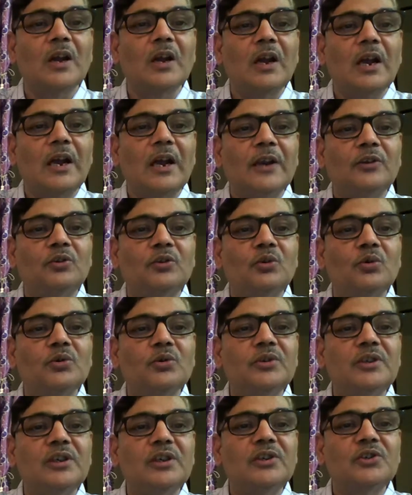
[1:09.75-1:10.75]
And those
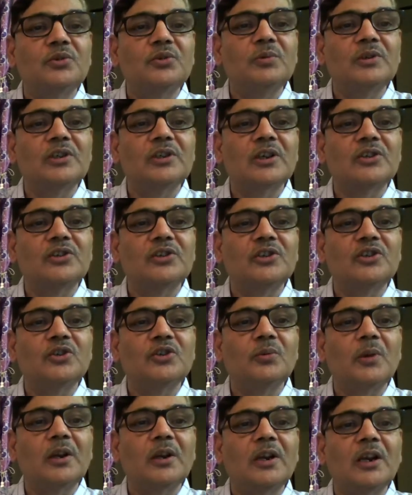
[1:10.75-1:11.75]
genes which are
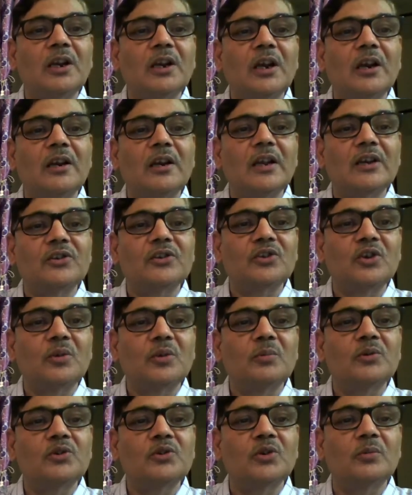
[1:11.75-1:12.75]
situated on X
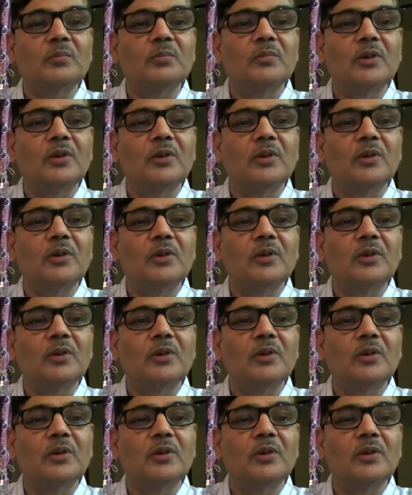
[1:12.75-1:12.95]
chromosome,